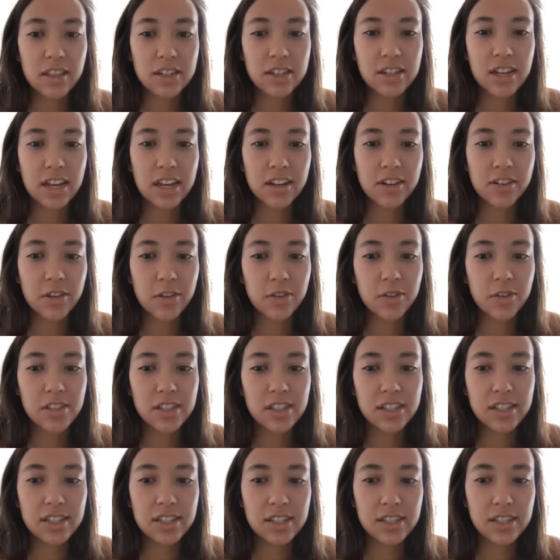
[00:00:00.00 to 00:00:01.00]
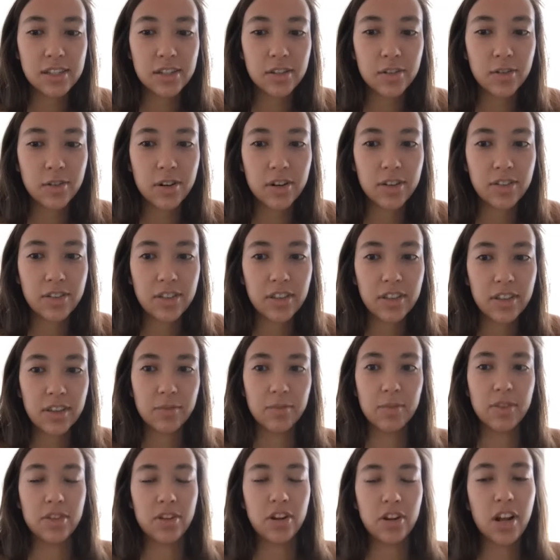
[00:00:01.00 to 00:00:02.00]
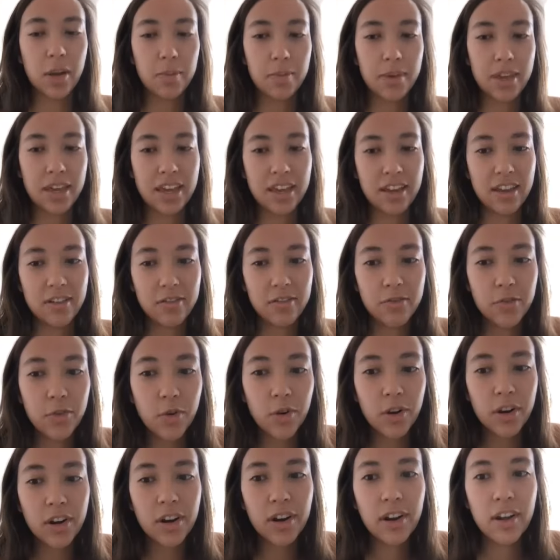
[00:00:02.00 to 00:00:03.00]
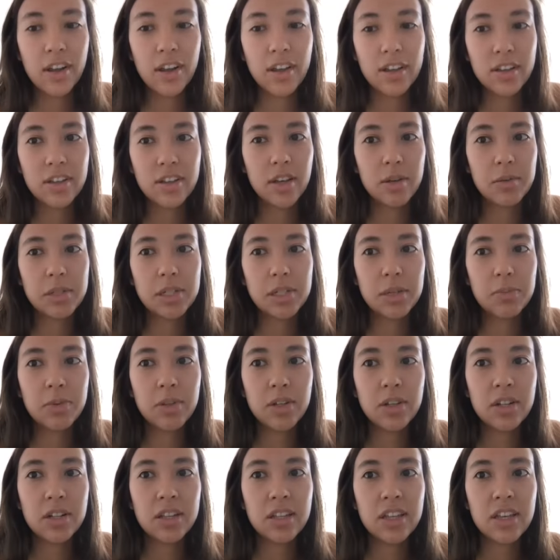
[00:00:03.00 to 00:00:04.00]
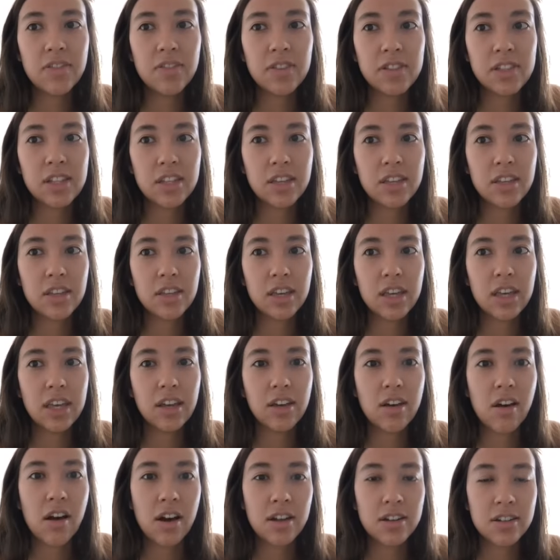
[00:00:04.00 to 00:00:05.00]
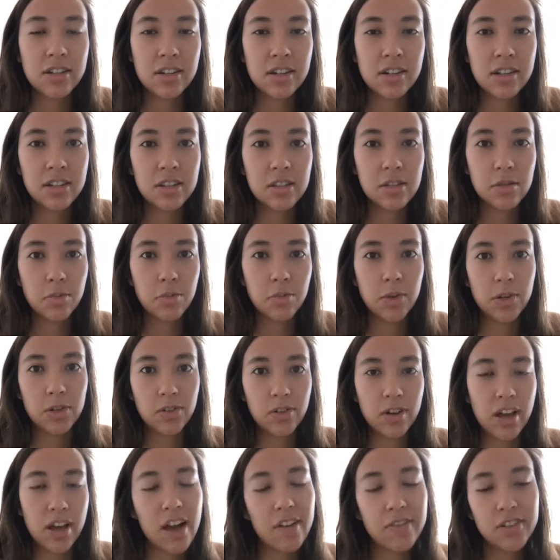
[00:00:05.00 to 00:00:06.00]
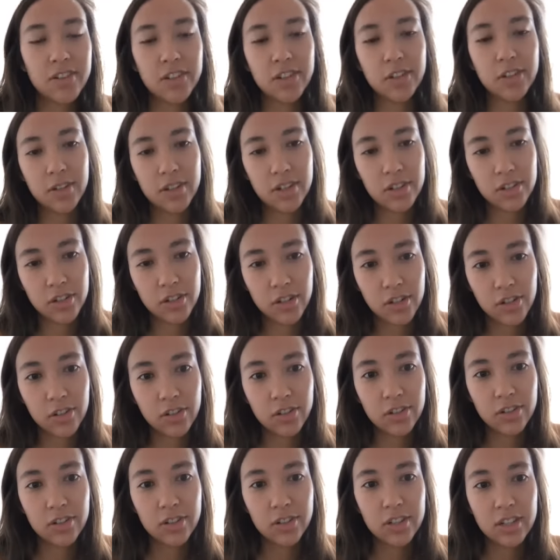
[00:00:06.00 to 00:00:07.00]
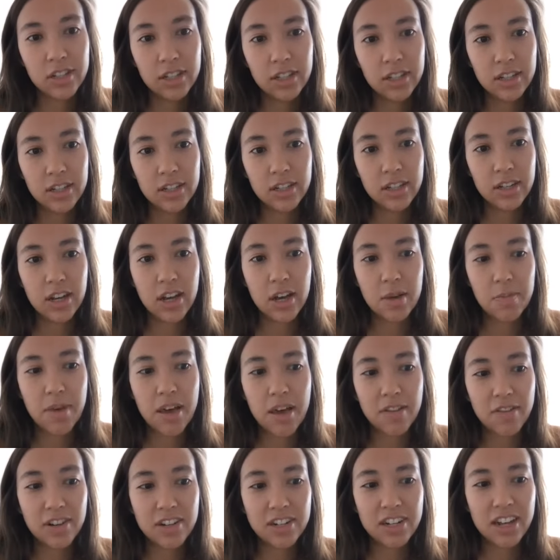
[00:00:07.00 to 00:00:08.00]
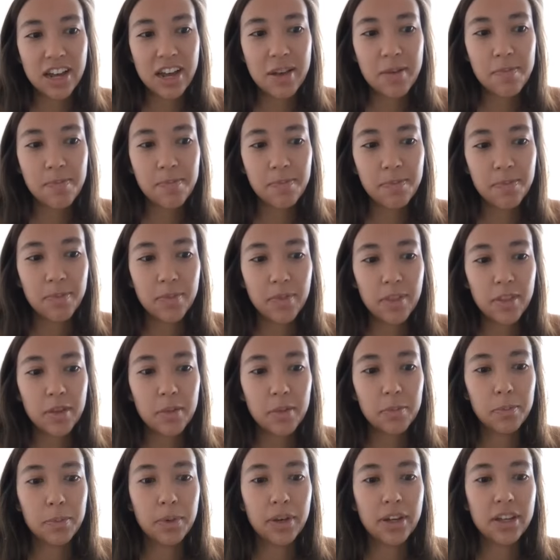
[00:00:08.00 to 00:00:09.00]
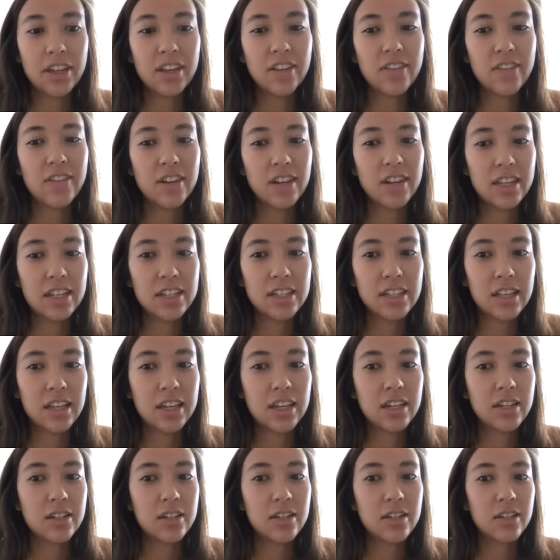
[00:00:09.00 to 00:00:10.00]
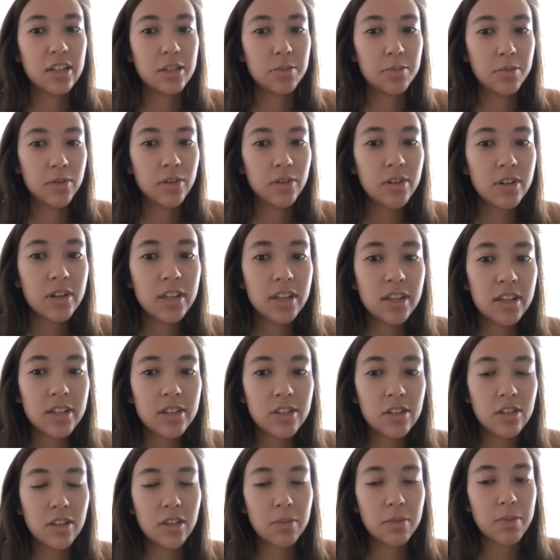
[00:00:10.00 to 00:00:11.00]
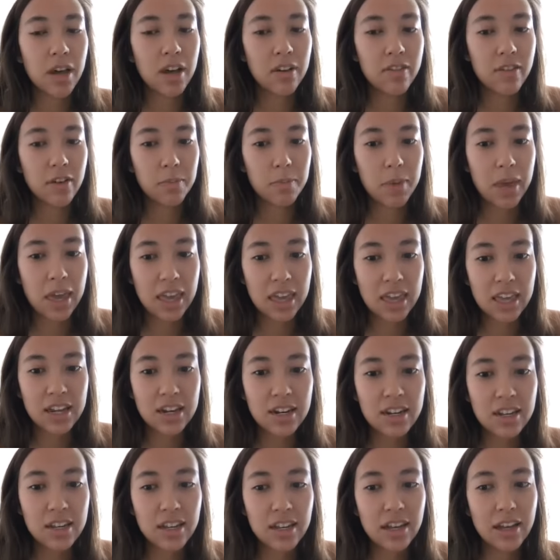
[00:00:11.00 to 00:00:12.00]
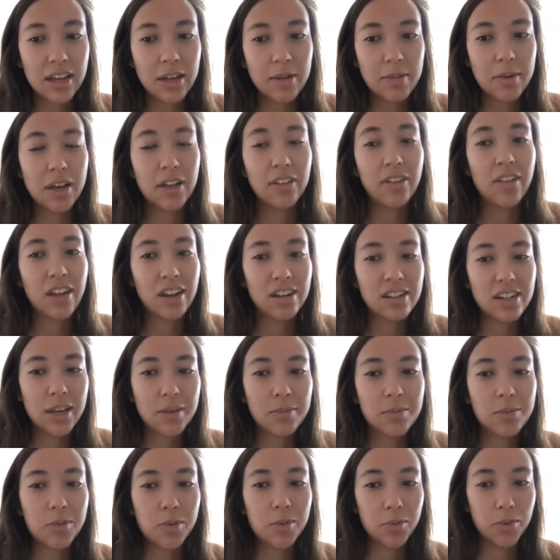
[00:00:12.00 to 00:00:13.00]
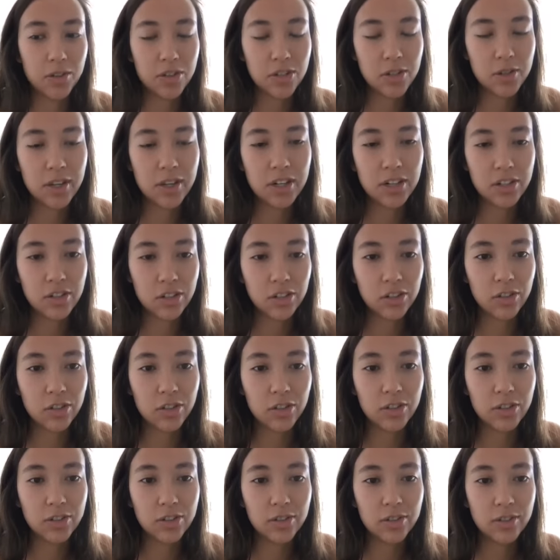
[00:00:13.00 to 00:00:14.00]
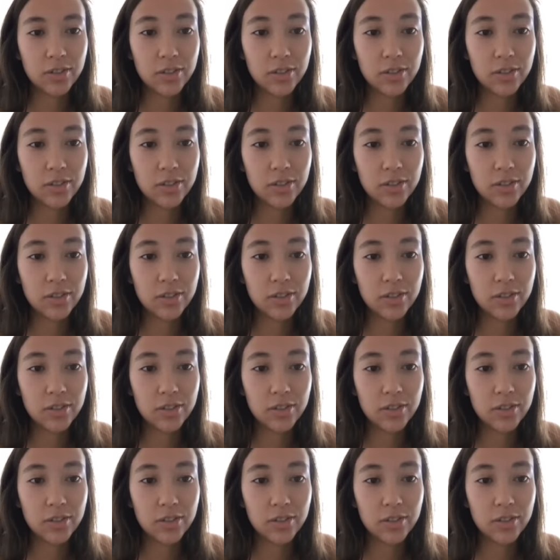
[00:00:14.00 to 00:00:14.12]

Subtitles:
diagnosis or what they're coming in for. Typically, if it's like incontinence, we don't have to do internal every time. But if it is like dyspareunia, so like pelvic pain, a lot of times we will do internal